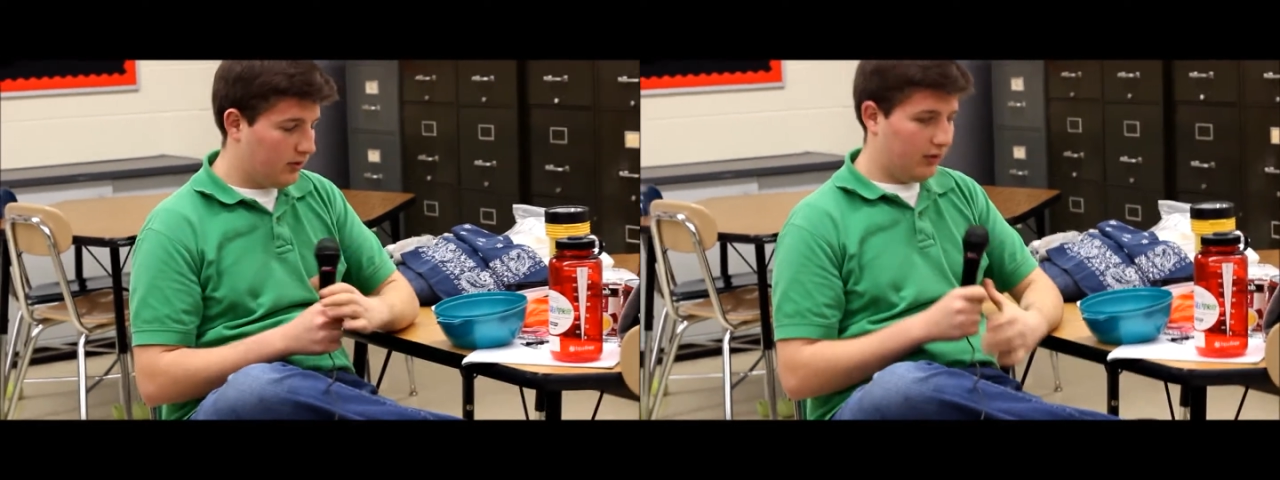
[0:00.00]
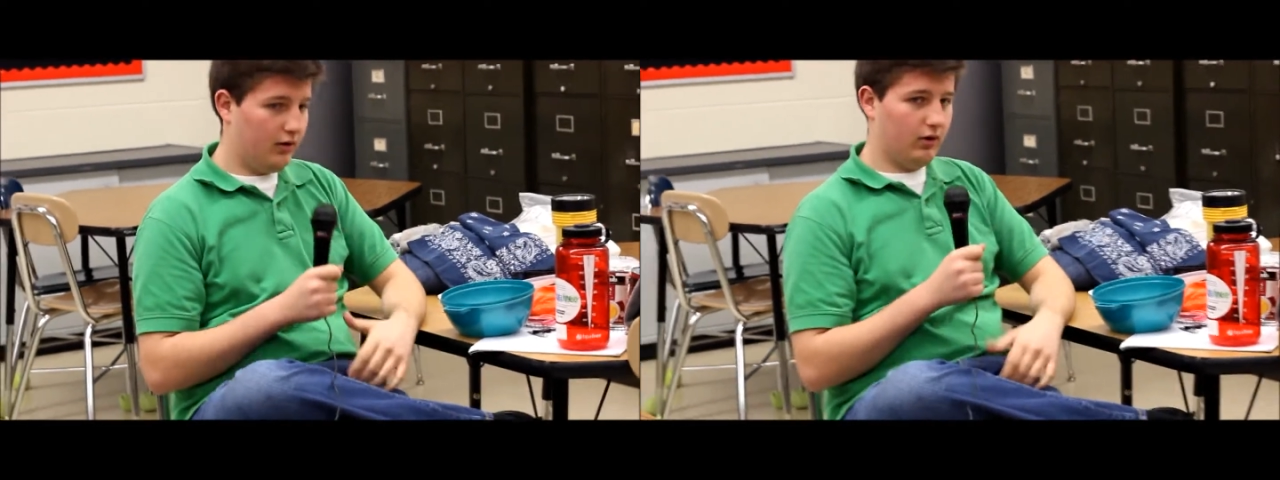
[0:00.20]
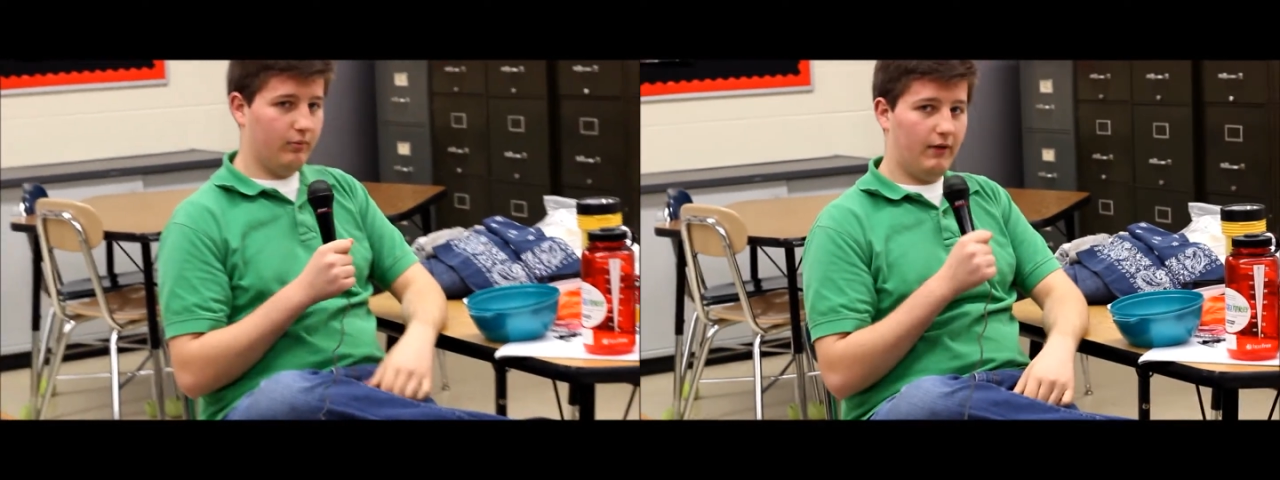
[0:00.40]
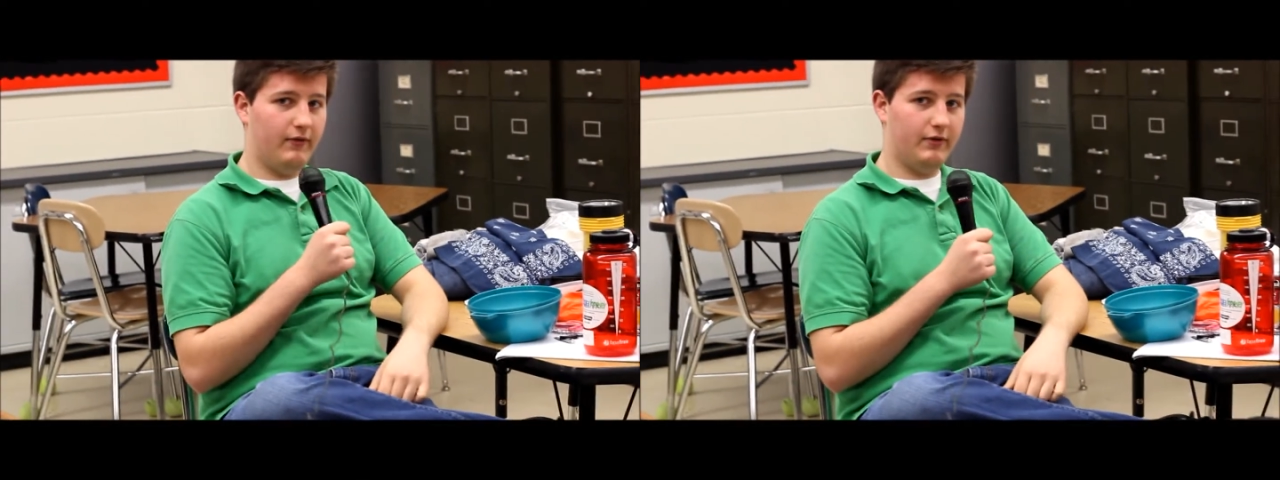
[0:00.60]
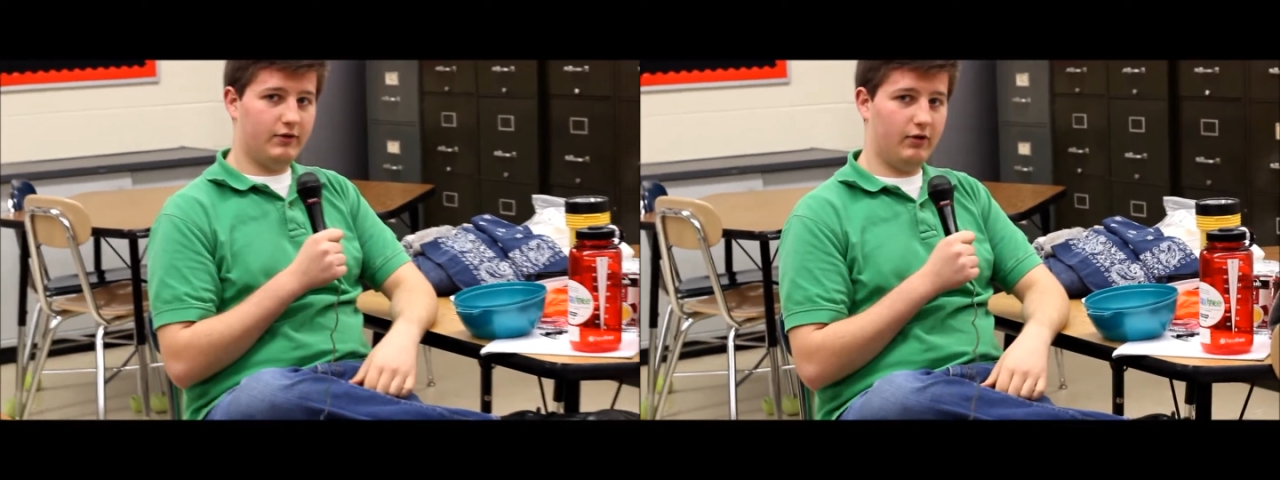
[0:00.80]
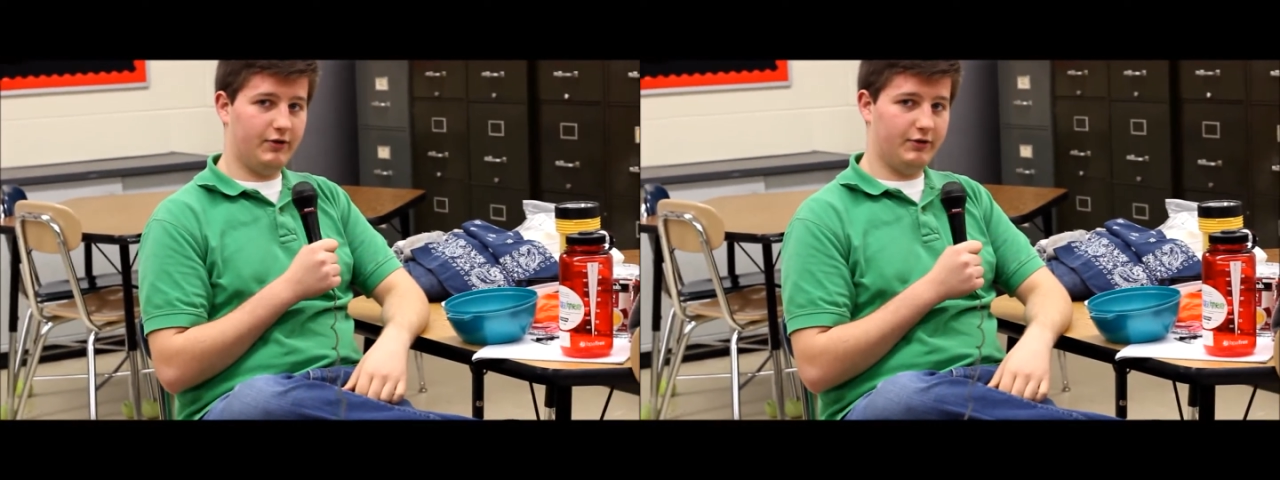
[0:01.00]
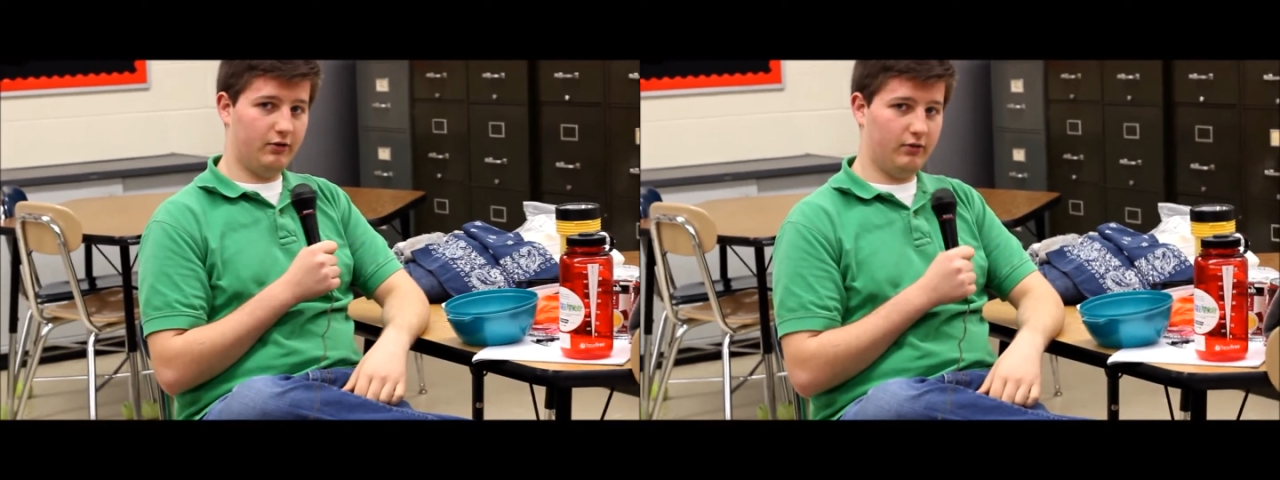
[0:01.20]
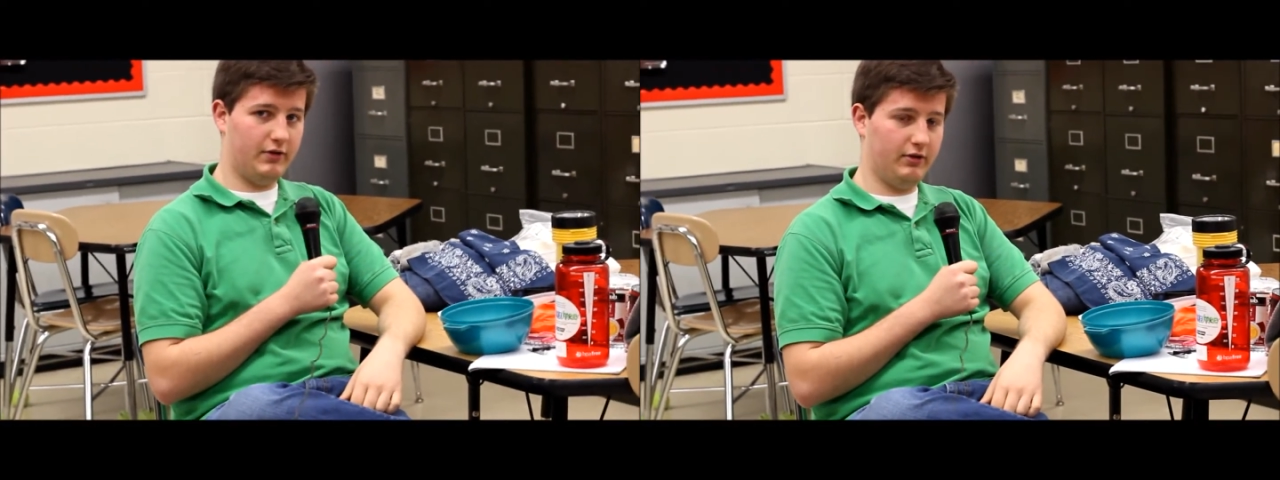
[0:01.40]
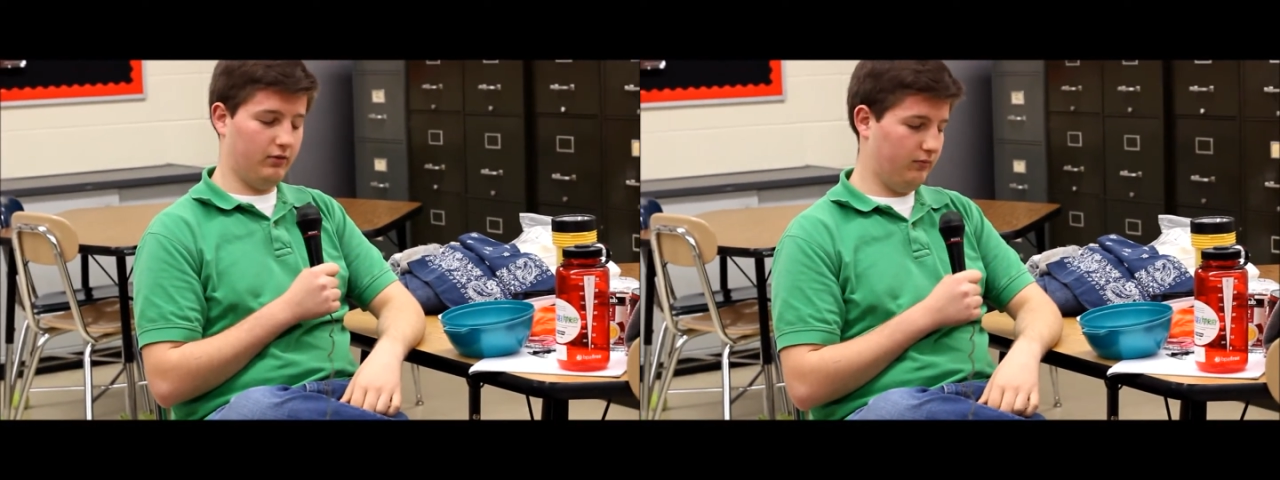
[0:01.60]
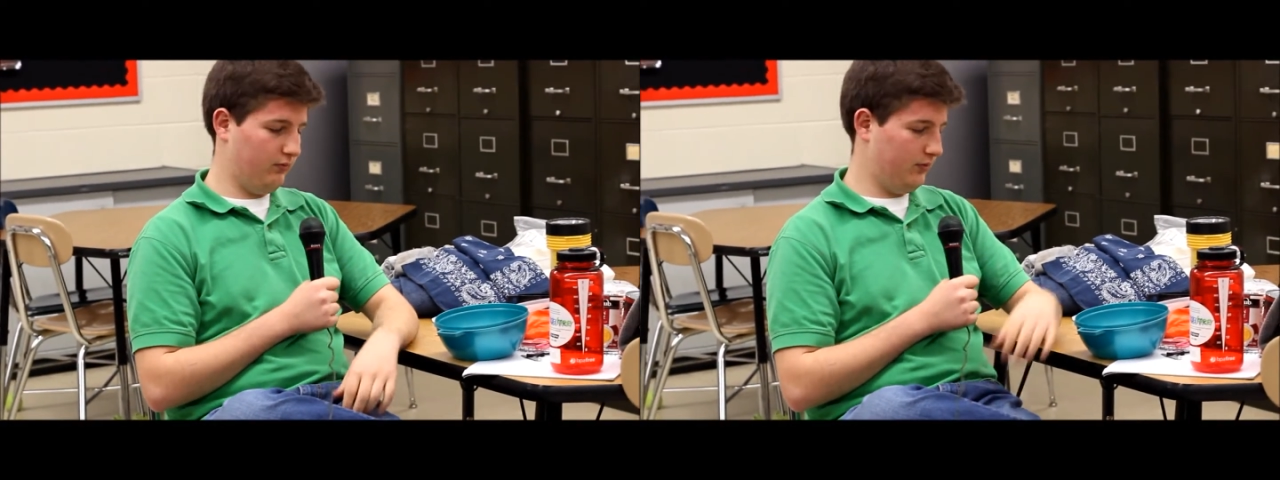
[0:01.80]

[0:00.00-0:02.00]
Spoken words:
Another method is called the solar still,